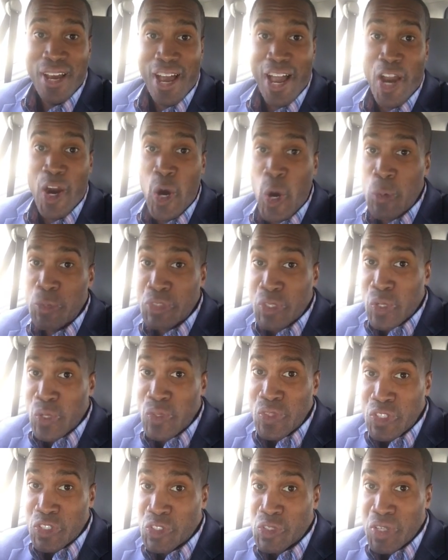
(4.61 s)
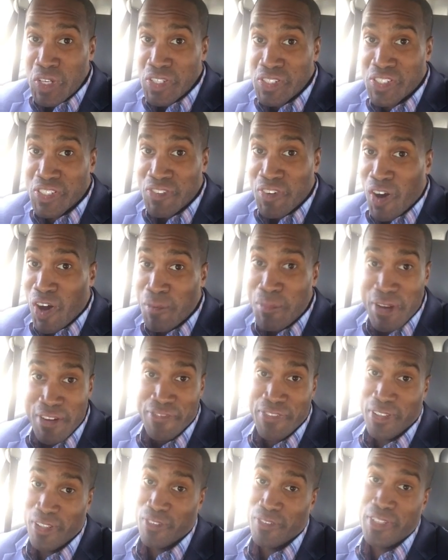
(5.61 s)
I hope to earn the trust of all my
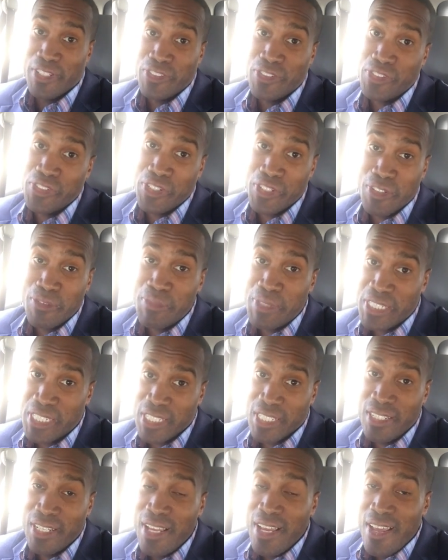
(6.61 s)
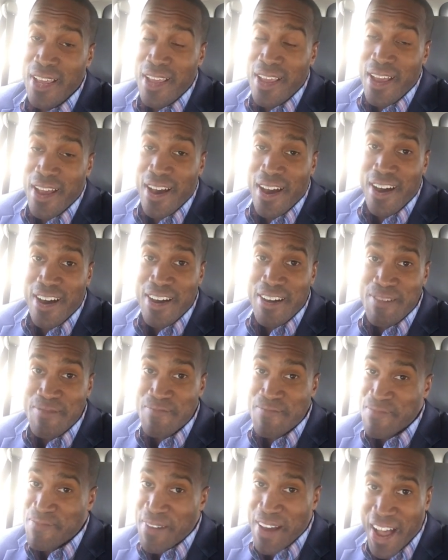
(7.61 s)
fellow veterans here in Michigan.
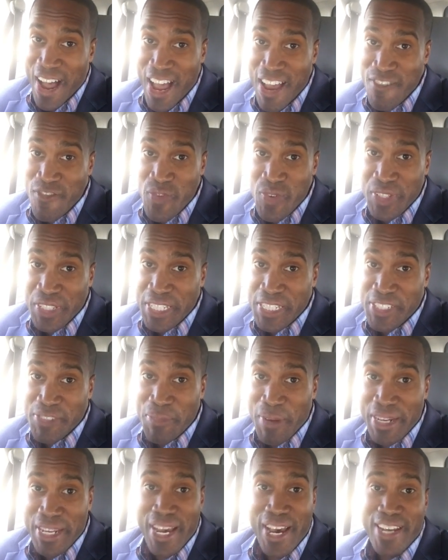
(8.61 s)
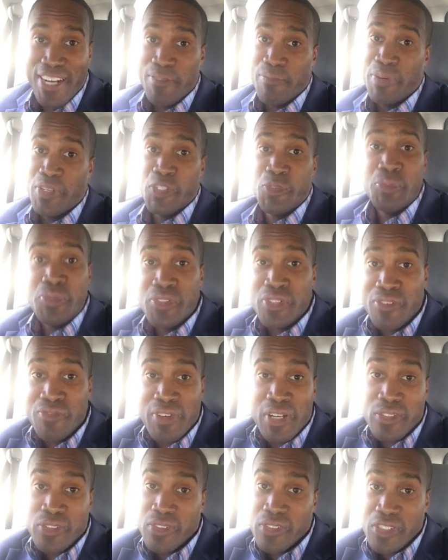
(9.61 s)
Um, I've released my guiding principles on
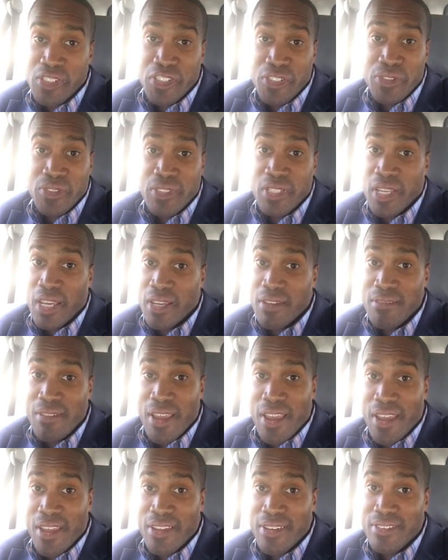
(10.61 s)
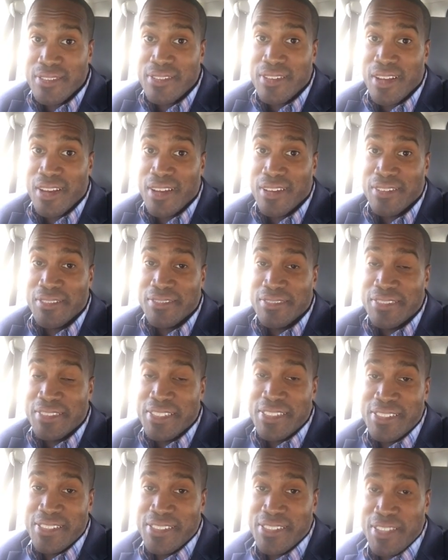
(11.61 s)
veterans issues today, and uh,
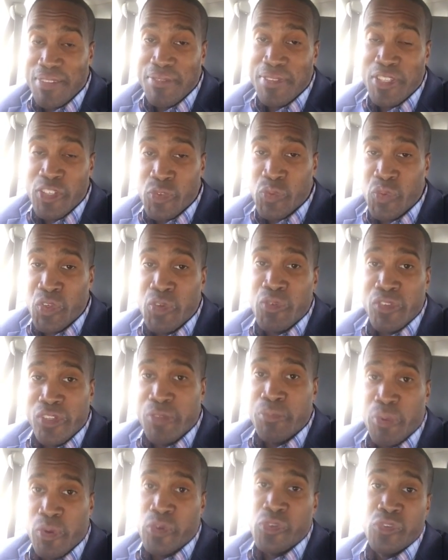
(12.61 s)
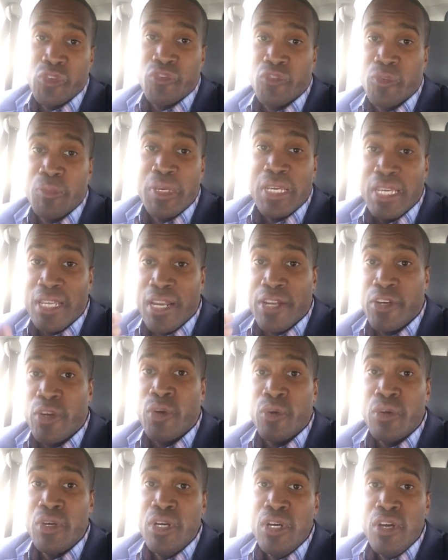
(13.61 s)
this is something that's really, really personal for me, and I
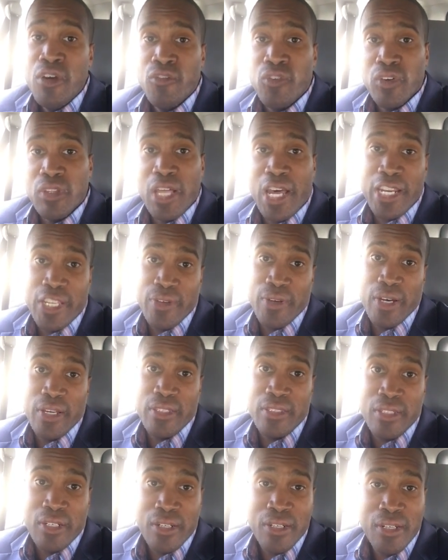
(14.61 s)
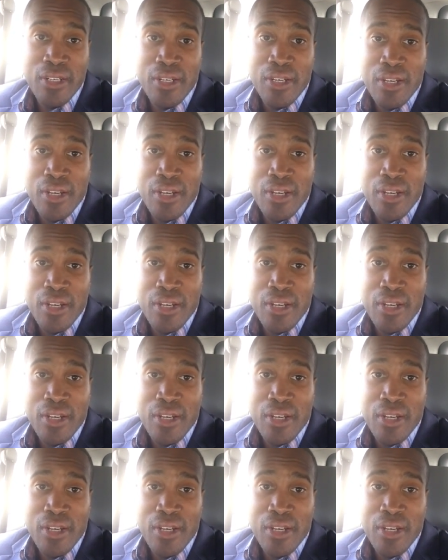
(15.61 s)
know for a lot of you out there.